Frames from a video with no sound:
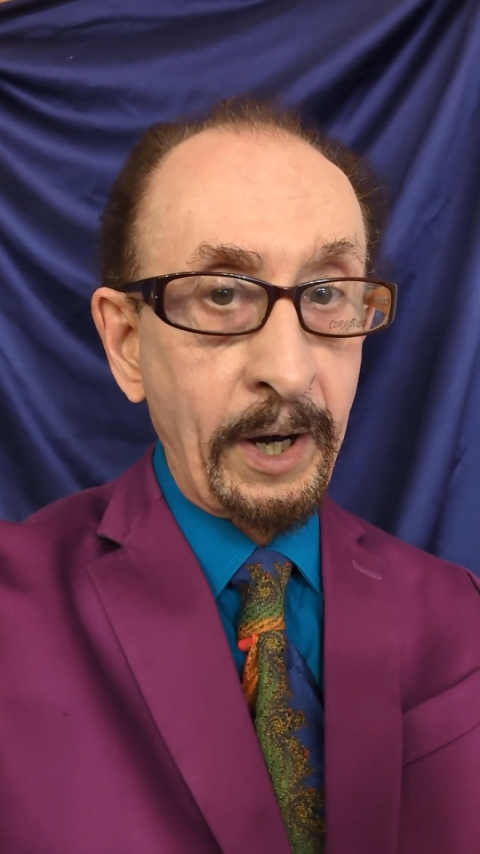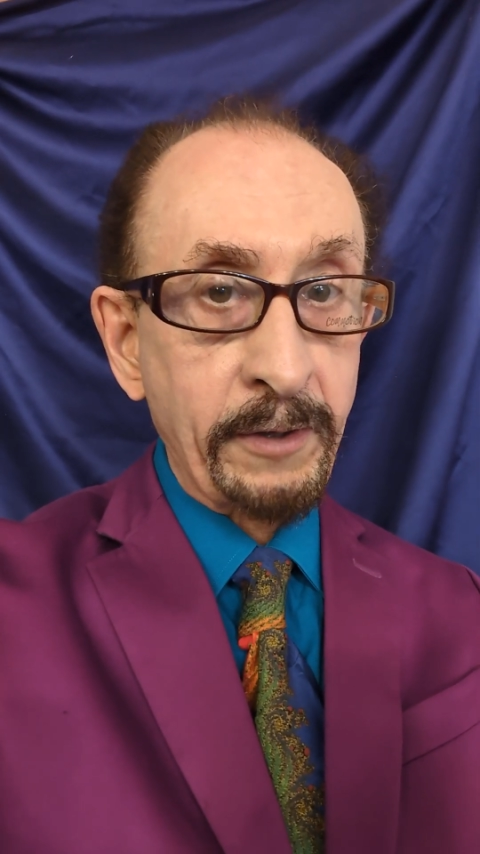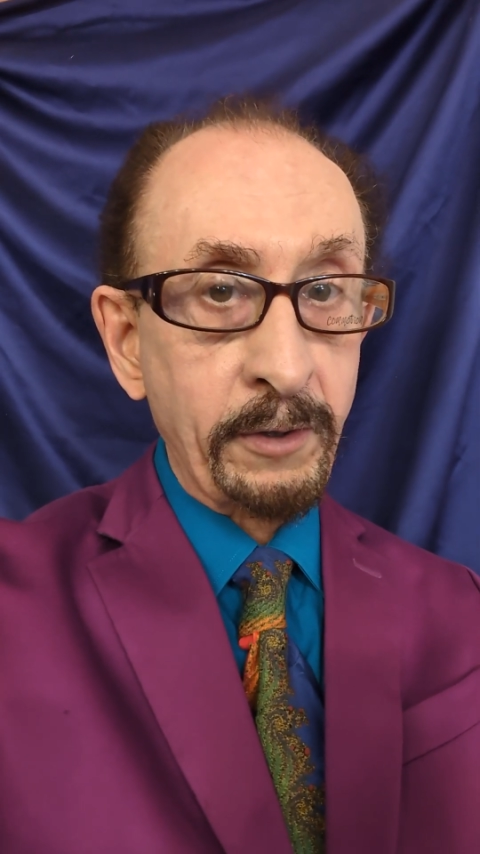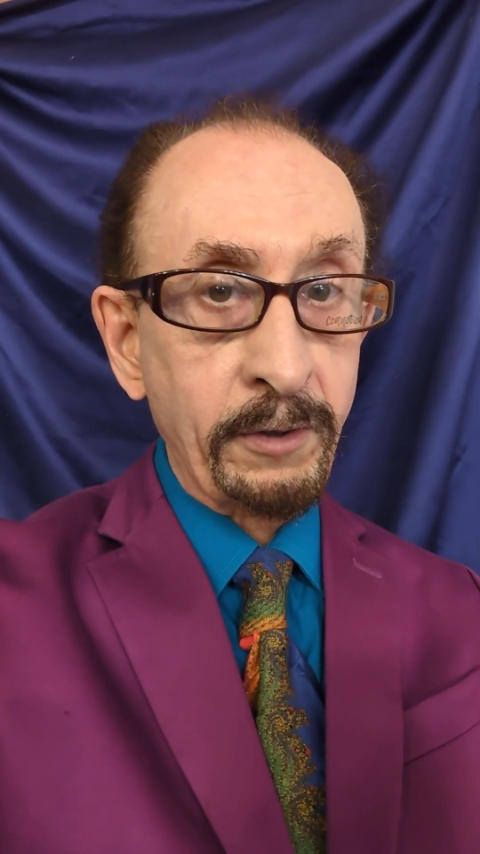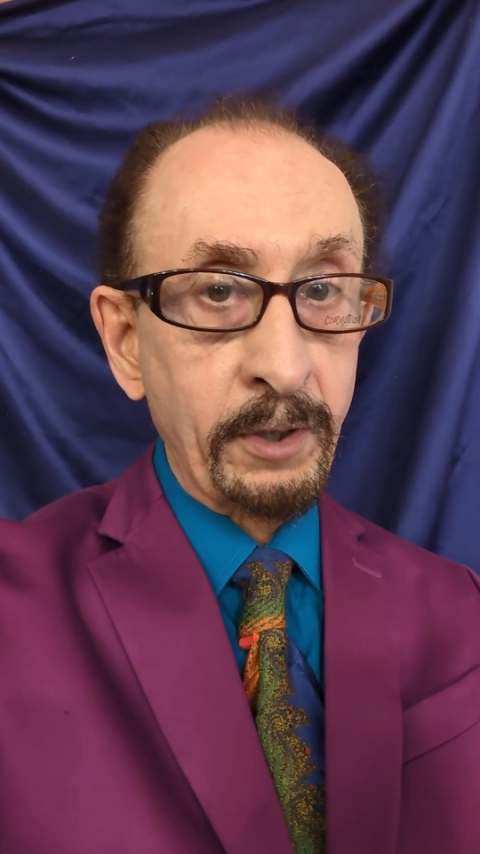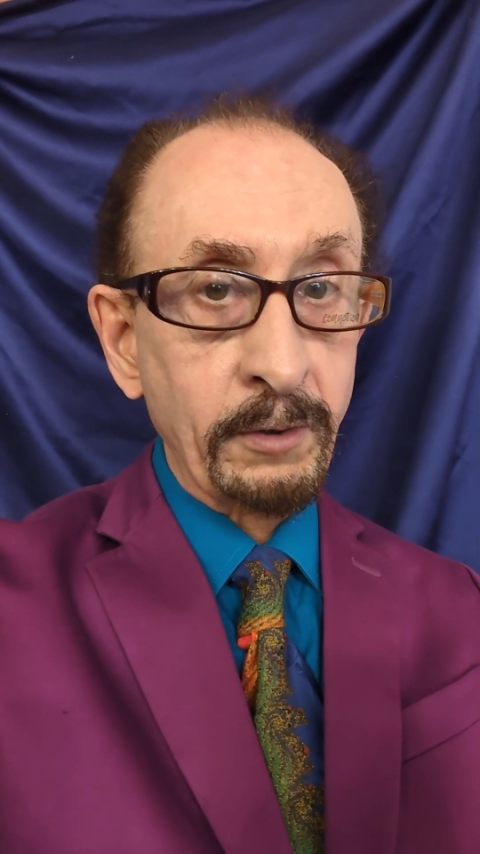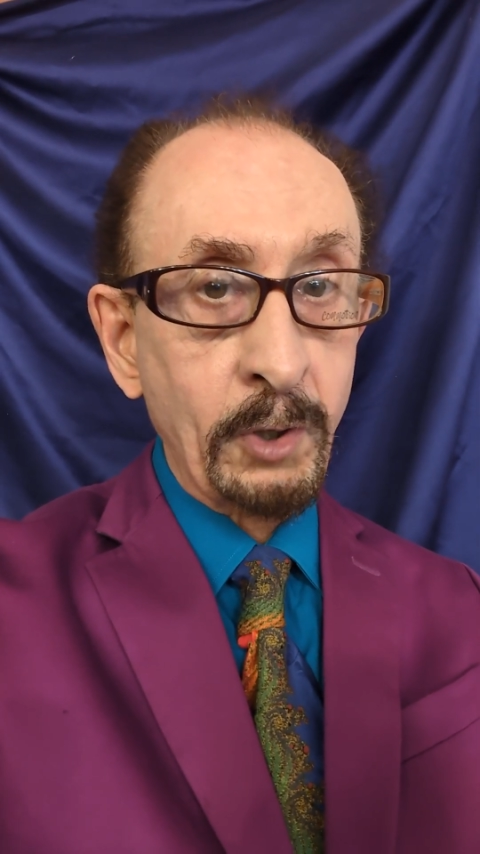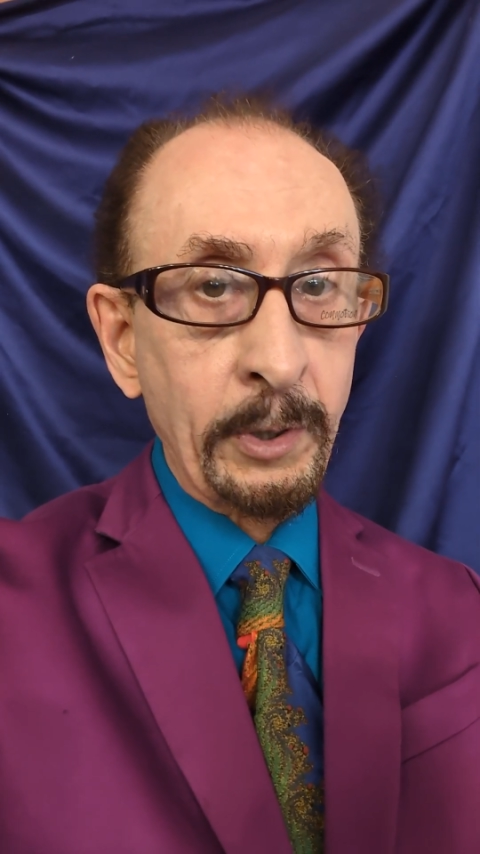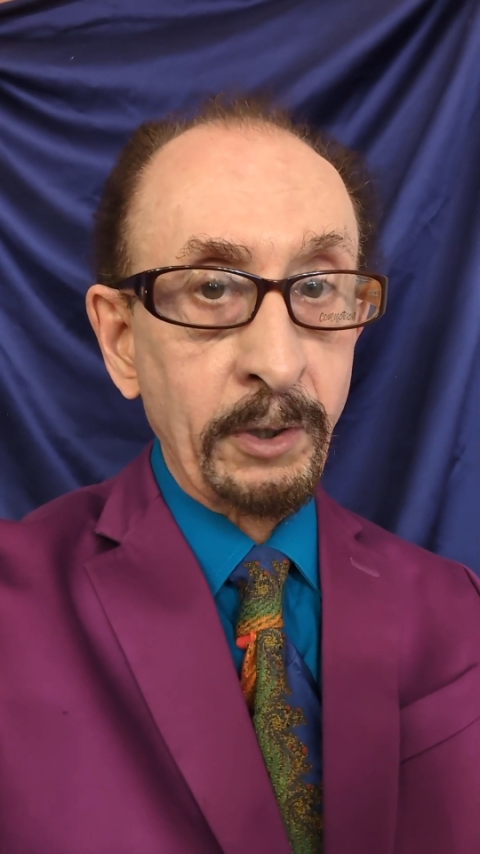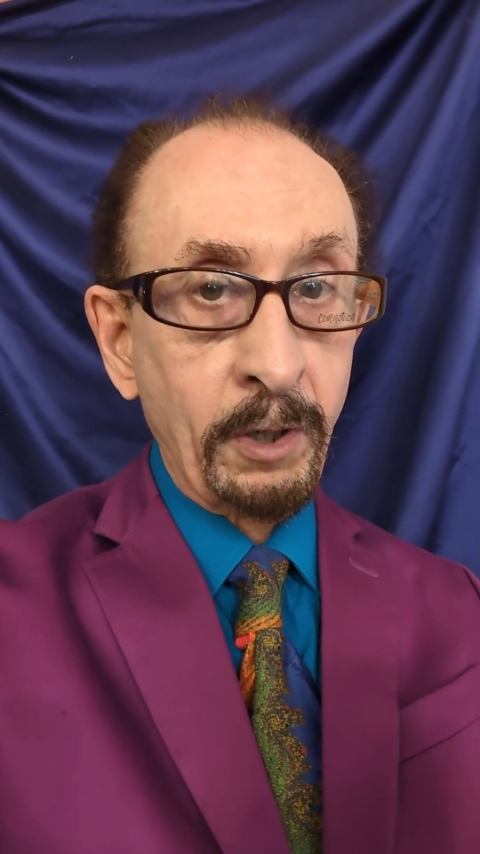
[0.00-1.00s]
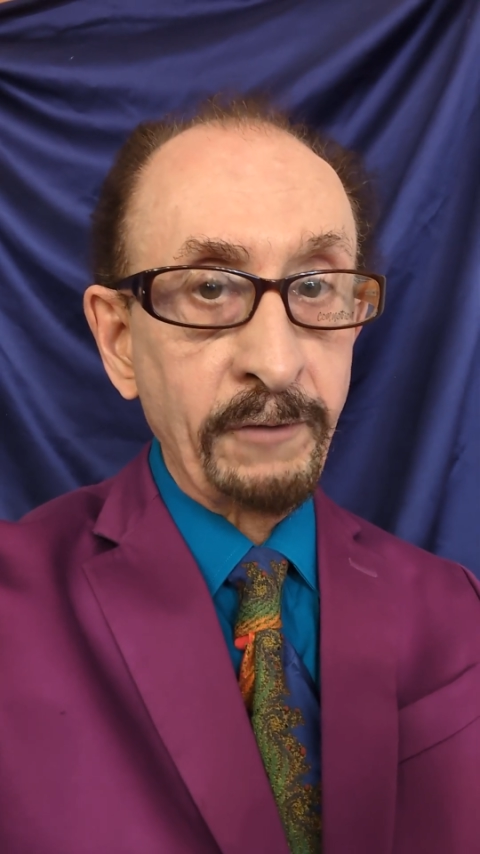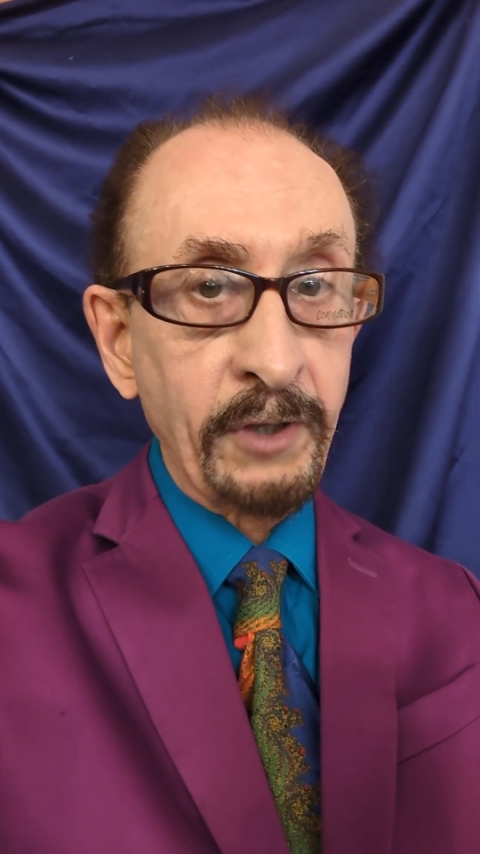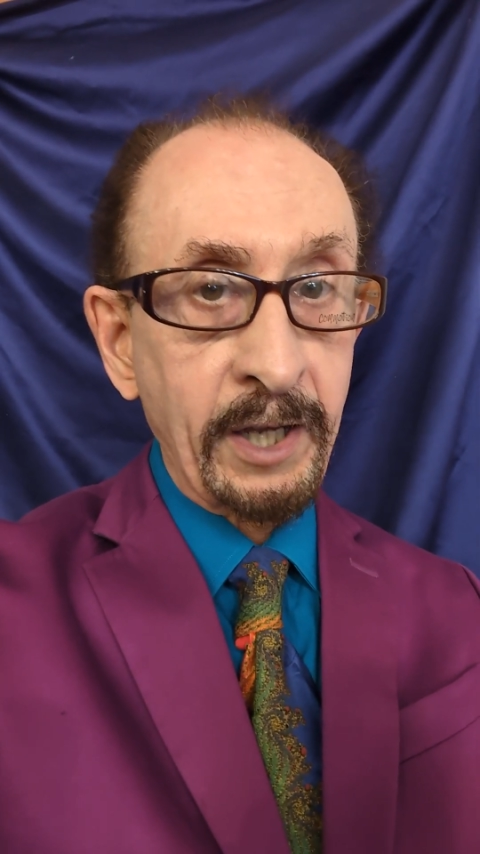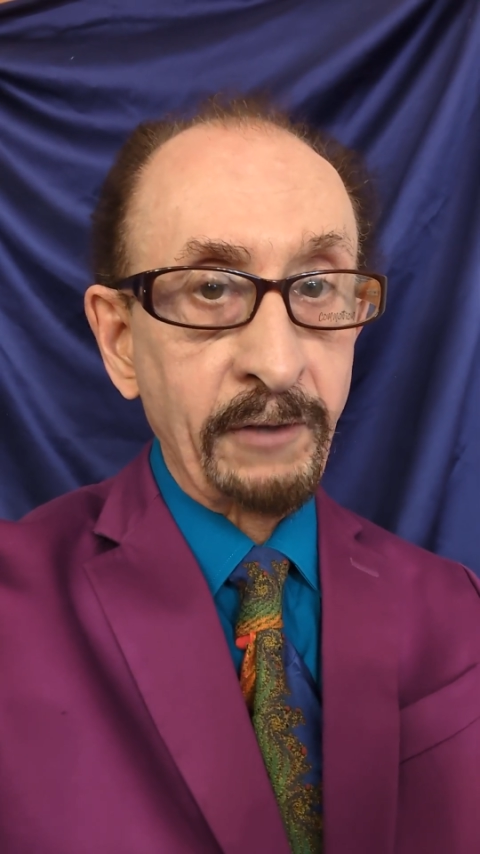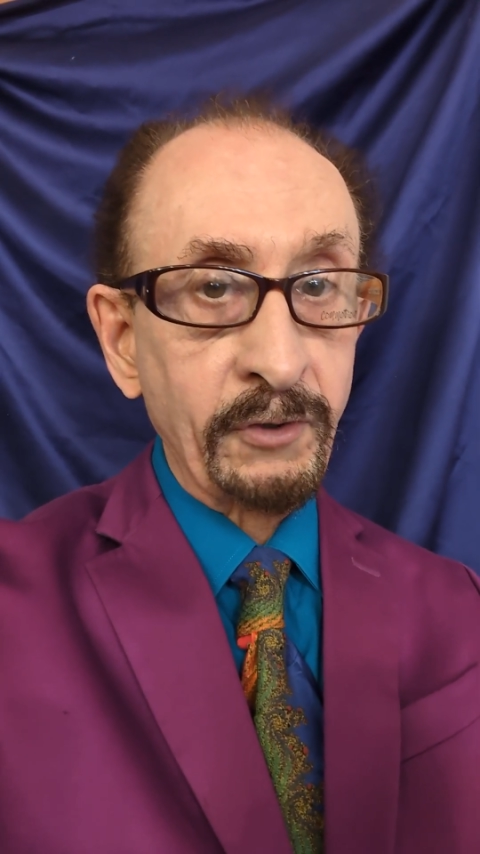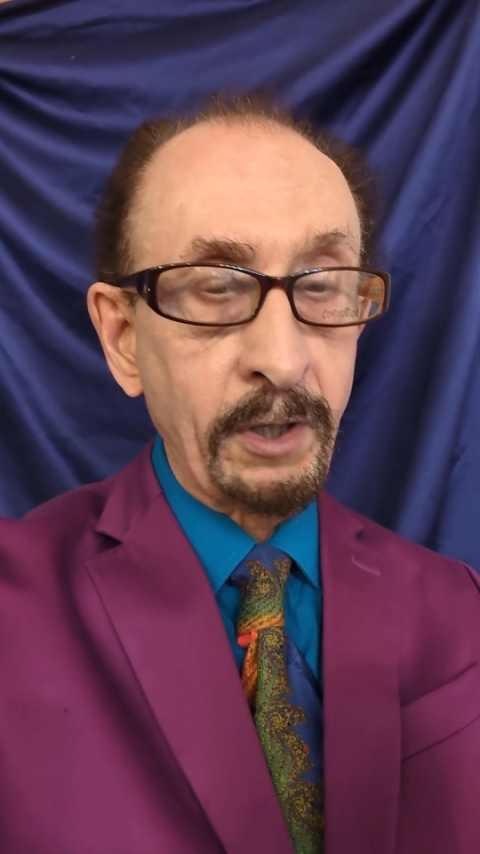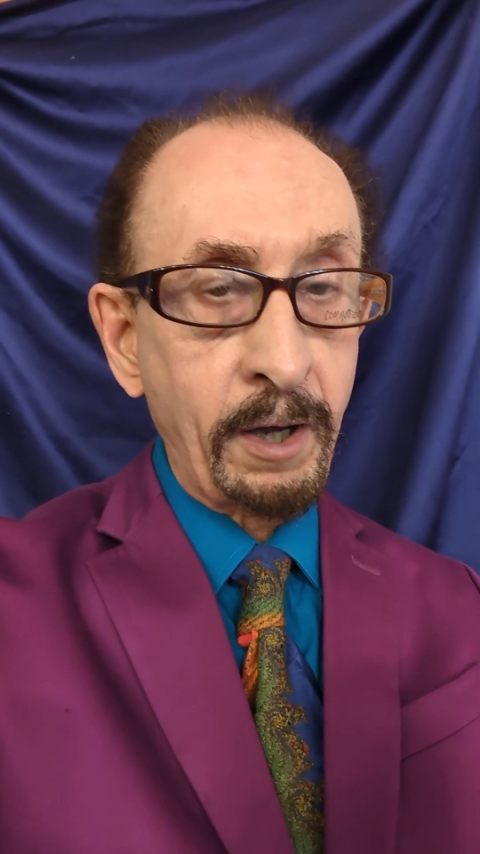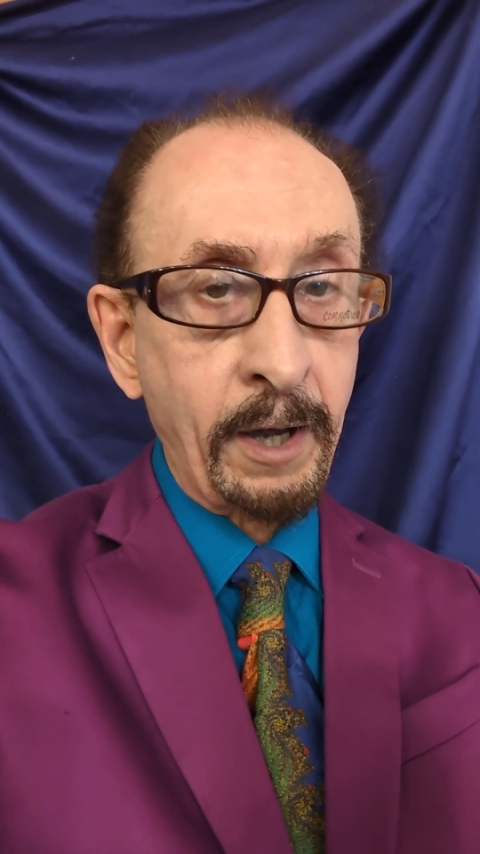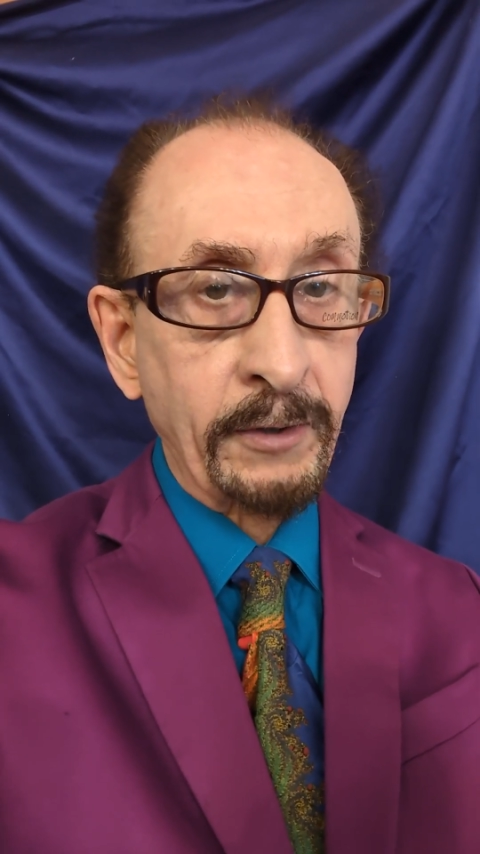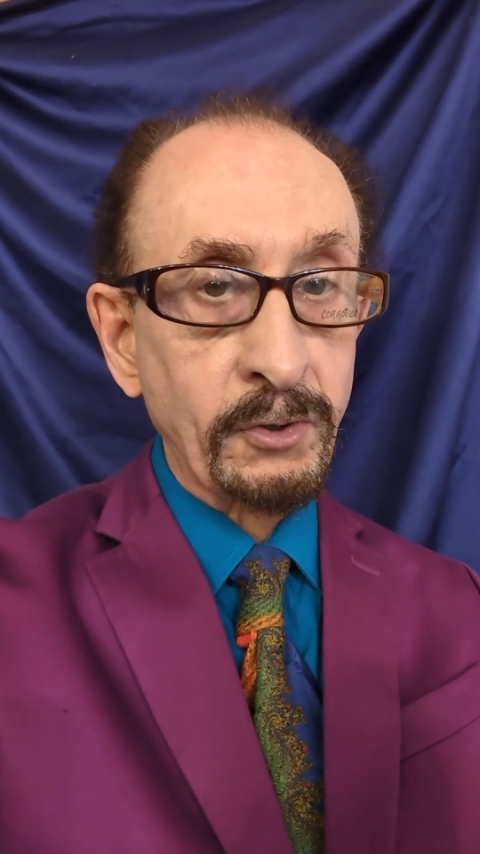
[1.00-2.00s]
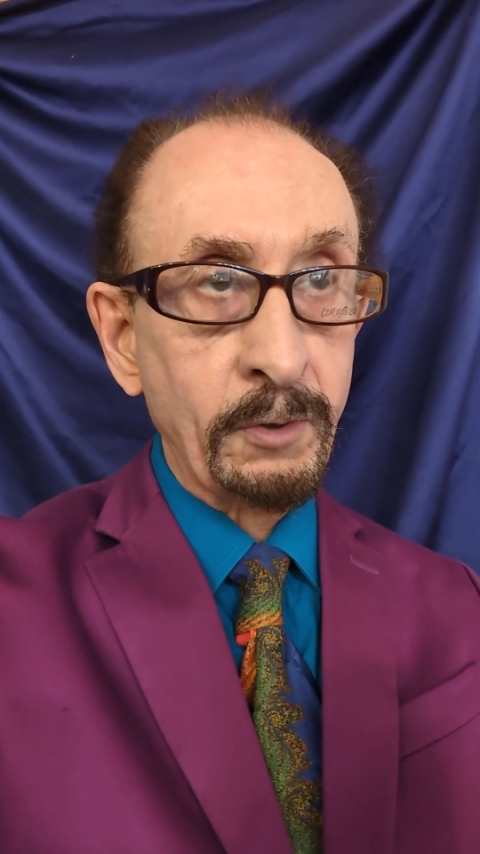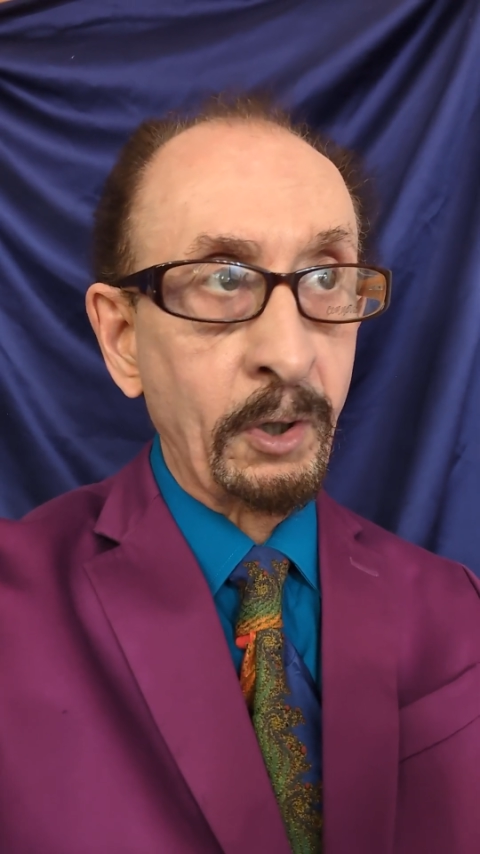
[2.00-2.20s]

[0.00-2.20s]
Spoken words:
rather than going off half-cocked.